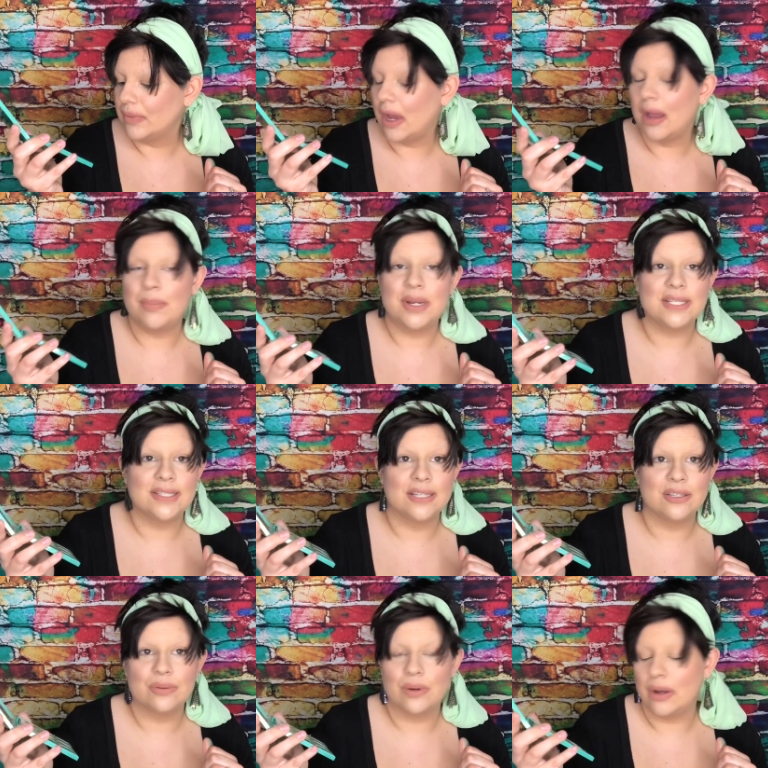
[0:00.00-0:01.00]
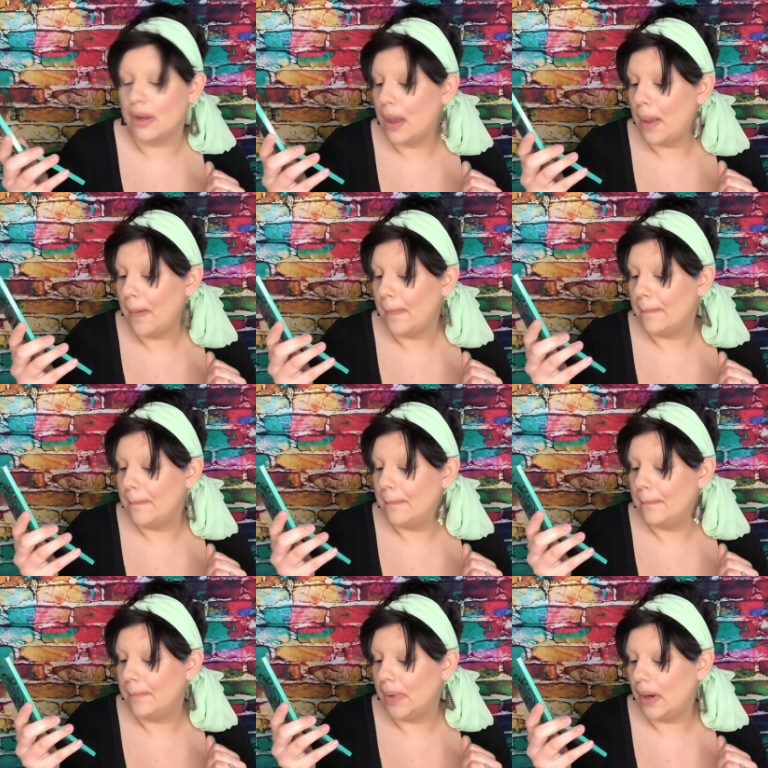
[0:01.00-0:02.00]
I'm gonna say this wrong.
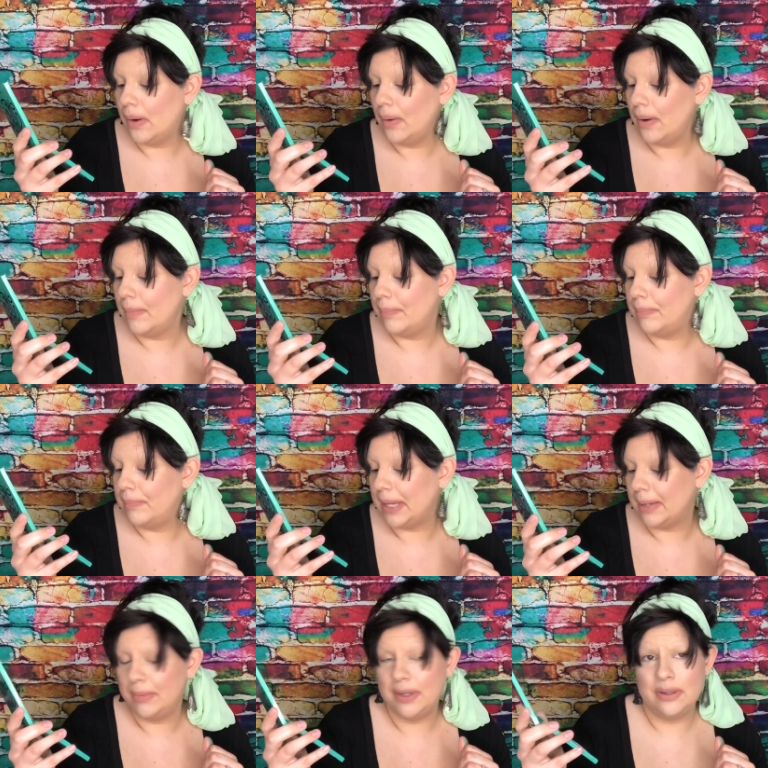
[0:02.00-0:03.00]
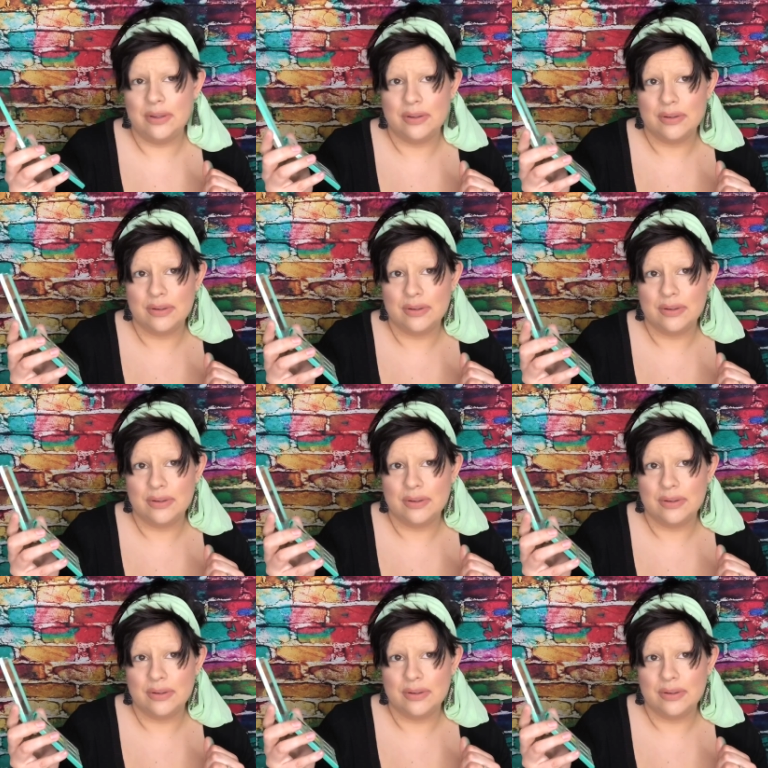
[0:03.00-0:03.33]
Mo Bamba,